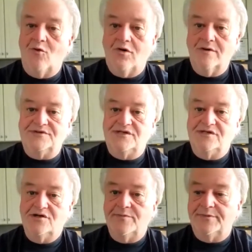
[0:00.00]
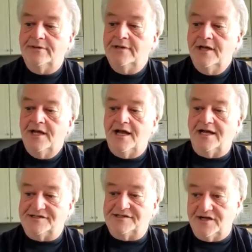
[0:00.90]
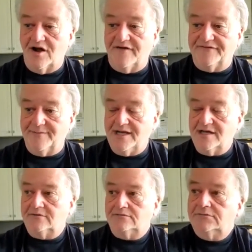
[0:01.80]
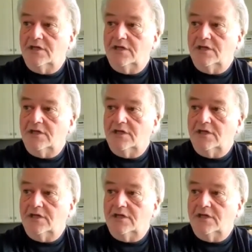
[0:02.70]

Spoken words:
warm soup to start off the meal.